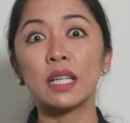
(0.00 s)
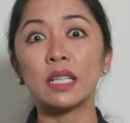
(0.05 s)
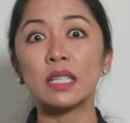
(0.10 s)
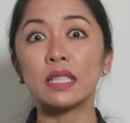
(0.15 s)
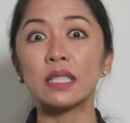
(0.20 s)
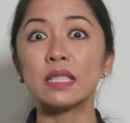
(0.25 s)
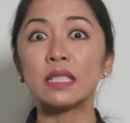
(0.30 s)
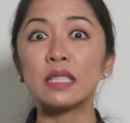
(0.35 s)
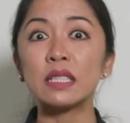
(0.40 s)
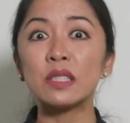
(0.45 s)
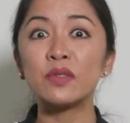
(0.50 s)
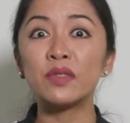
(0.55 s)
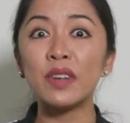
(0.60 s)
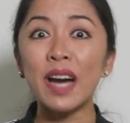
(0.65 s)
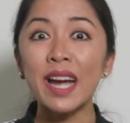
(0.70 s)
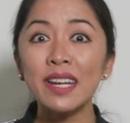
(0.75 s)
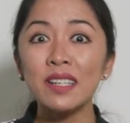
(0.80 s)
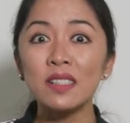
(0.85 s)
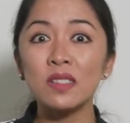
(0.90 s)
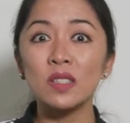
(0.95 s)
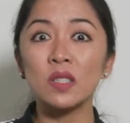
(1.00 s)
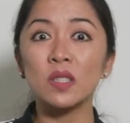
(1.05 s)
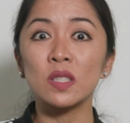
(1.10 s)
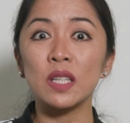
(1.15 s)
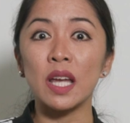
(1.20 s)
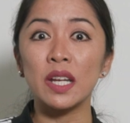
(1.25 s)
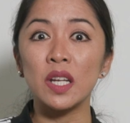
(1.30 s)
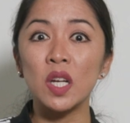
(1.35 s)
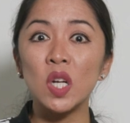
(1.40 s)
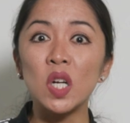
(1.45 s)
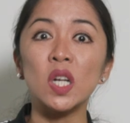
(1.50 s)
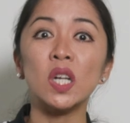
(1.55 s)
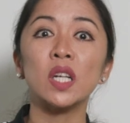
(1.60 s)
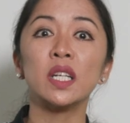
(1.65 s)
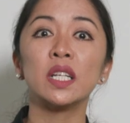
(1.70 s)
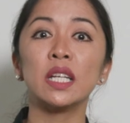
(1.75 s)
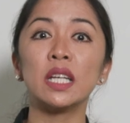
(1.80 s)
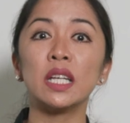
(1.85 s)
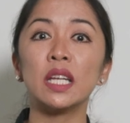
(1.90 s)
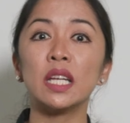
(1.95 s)
Because this virus, I
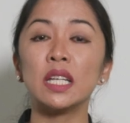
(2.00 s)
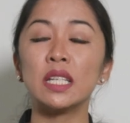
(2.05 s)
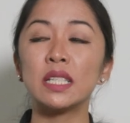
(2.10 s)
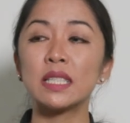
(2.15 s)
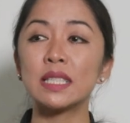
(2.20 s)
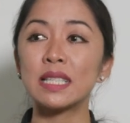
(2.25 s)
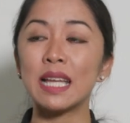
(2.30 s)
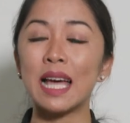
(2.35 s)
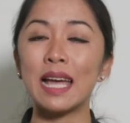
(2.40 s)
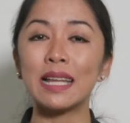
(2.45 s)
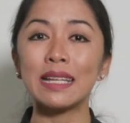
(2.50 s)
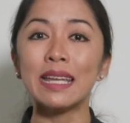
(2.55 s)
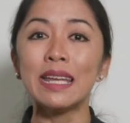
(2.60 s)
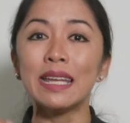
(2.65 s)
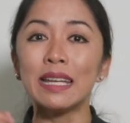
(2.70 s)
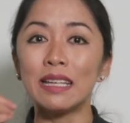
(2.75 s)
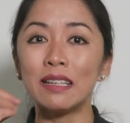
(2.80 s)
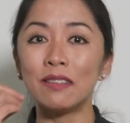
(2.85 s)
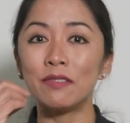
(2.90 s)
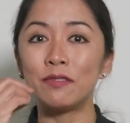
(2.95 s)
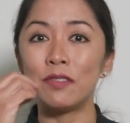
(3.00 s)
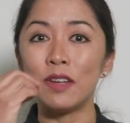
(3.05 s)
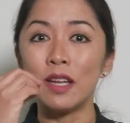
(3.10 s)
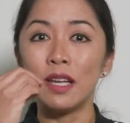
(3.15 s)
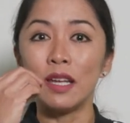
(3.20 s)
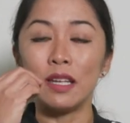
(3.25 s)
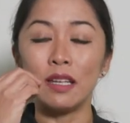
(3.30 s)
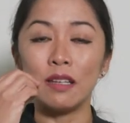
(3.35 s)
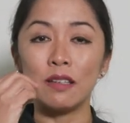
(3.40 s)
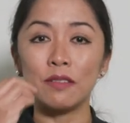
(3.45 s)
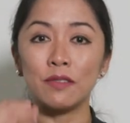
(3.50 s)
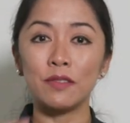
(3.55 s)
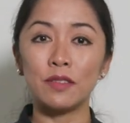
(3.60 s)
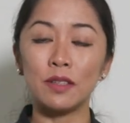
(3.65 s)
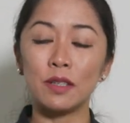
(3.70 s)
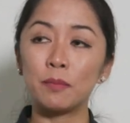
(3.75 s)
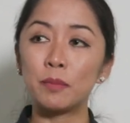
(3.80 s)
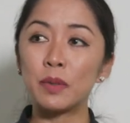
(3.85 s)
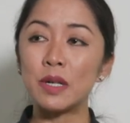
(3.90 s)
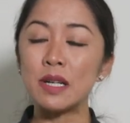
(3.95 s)
heard, is that if
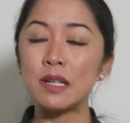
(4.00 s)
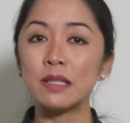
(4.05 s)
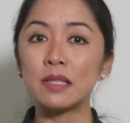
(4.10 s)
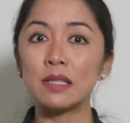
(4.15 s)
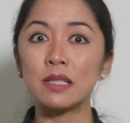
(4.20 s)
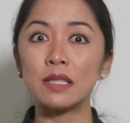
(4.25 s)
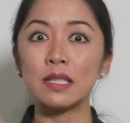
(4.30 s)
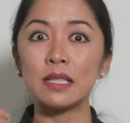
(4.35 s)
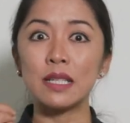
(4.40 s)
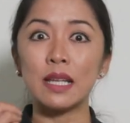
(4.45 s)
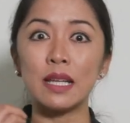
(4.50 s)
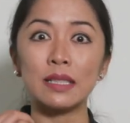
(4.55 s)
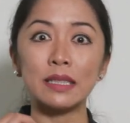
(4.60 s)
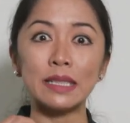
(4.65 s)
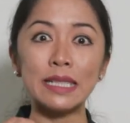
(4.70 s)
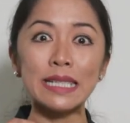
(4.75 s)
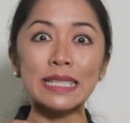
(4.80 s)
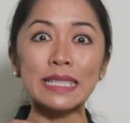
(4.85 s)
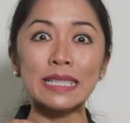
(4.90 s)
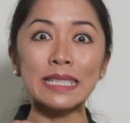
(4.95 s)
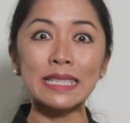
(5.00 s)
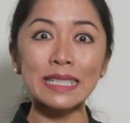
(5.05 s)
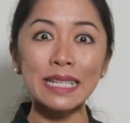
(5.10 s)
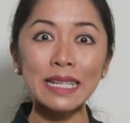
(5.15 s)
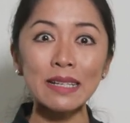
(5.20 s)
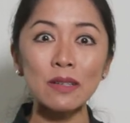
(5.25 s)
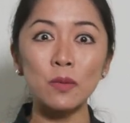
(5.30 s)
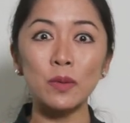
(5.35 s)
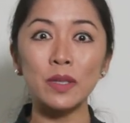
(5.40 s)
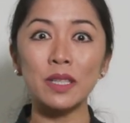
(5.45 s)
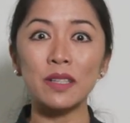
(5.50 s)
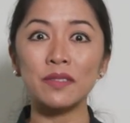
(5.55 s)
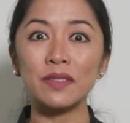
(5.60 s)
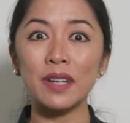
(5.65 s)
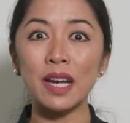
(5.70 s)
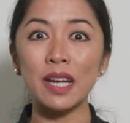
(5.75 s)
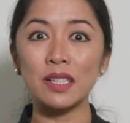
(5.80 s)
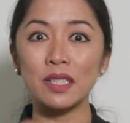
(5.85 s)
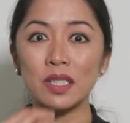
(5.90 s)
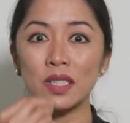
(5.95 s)
the person that is sick with the
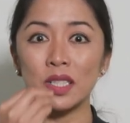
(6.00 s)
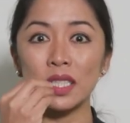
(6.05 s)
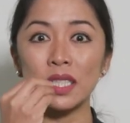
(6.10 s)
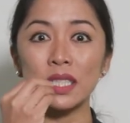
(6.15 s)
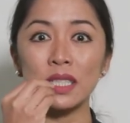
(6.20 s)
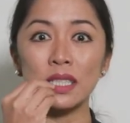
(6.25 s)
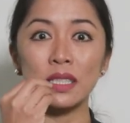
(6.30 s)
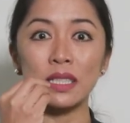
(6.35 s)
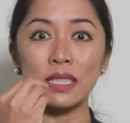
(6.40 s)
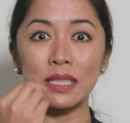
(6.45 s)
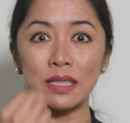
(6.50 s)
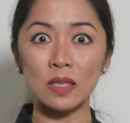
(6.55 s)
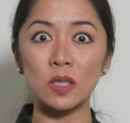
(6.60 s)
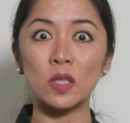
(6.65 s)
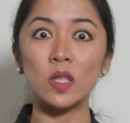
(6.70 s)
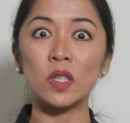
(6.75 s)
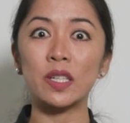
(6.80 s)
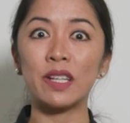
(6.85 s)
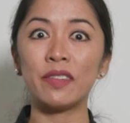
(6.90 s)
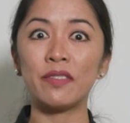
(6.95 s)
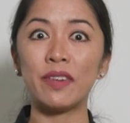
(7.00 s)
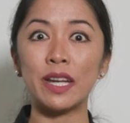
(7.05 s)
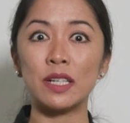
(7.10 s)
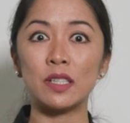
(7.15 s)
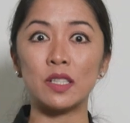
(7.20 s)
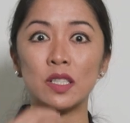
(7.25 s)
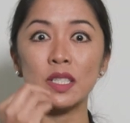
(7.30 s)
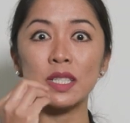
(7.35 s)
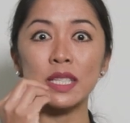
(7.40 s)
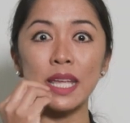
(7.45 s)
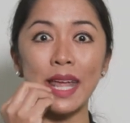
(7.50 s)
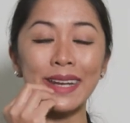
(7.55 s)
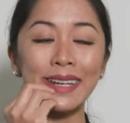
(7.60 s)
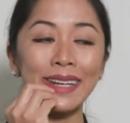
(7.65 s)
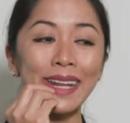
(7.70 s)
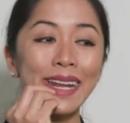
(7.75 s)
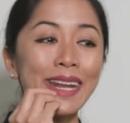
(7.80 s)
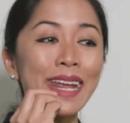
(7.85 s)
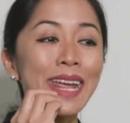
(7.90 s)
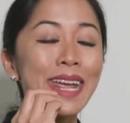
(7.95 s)
virus, this coronavirus,
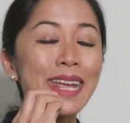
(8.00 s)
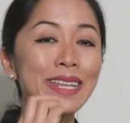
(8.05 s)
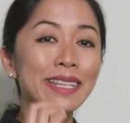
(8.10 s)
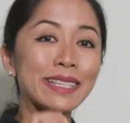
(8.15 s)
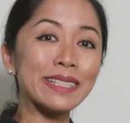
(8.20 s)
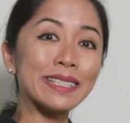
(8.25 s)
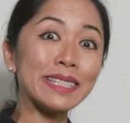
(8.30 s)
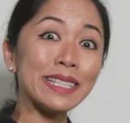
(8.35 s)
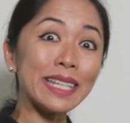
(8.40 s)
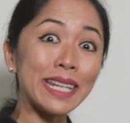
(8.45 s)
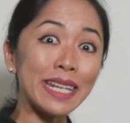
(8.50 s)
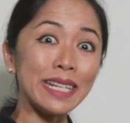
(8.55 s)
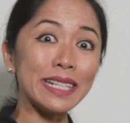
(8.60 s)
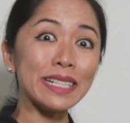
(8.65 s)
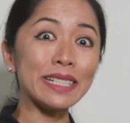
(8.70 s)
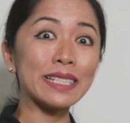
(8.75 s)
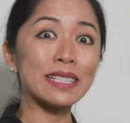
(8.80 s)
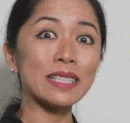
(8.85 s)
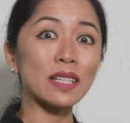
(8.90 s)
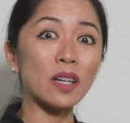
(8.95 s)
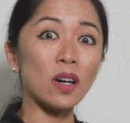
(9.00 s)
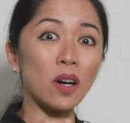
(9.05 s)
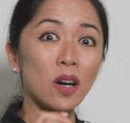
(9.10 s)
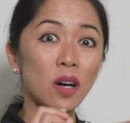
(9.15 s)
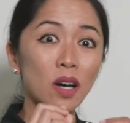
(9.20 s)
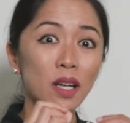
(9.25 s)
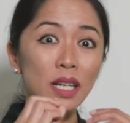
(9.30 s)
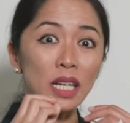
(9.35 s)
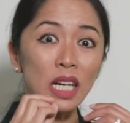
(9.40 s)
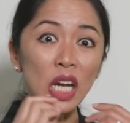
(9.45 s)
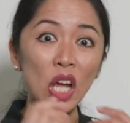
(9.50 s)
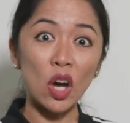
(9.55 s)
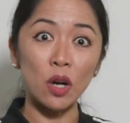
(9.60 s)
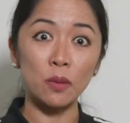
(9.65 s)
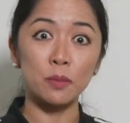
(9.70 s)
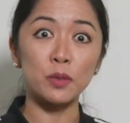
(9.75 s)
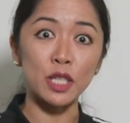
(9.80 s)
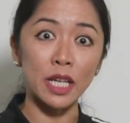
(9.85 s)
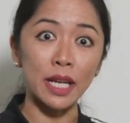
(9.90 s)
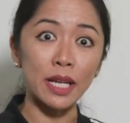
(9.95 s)
and they sneeze on an
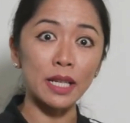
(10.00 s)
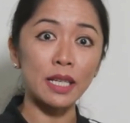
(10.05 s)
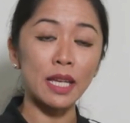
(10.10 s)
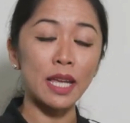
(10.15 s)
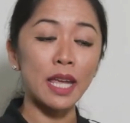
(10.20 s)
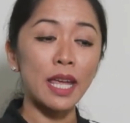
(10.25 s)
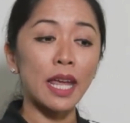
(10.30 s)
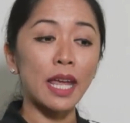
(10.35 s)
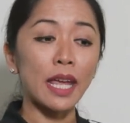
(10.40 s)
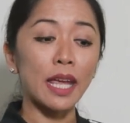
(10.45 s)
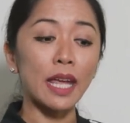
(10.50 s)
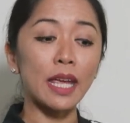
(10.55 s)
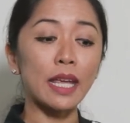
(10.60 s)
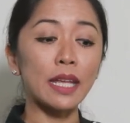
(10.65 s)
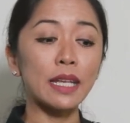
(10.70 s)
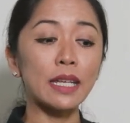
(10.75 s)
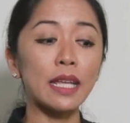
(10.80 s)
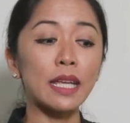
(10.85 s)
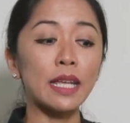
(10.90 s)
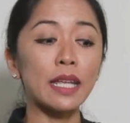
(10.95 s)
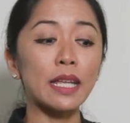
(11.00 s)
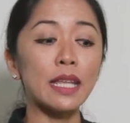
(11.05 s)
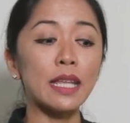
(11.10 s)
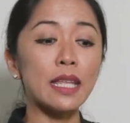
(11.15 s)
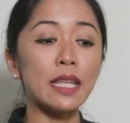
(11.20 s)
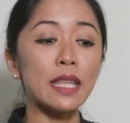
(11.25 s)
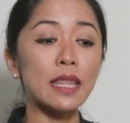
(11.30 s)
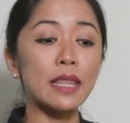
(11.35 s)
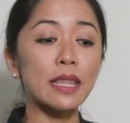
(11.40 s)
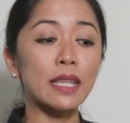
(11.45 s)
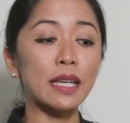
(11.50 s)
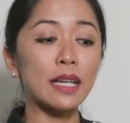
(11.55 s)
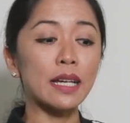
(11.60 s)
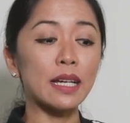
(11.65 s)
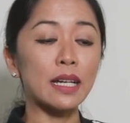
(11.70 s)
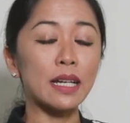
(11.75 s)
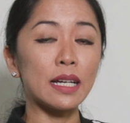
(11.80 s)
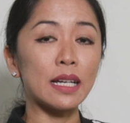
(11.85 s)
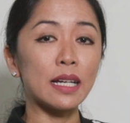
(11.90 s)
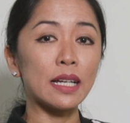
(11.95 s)
object, and
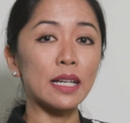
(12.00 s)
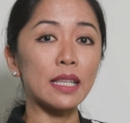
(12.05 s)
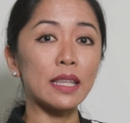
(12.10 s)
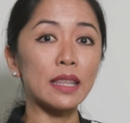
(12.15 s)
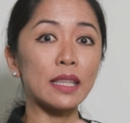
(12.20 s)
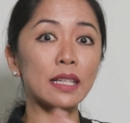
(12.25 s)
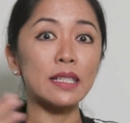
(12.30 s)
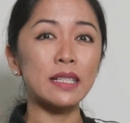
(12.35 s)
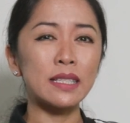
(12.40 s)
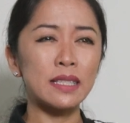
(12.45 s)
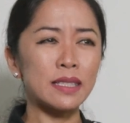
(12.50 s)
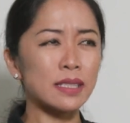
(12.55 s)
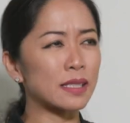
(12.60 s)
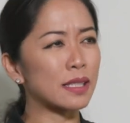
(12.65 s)
there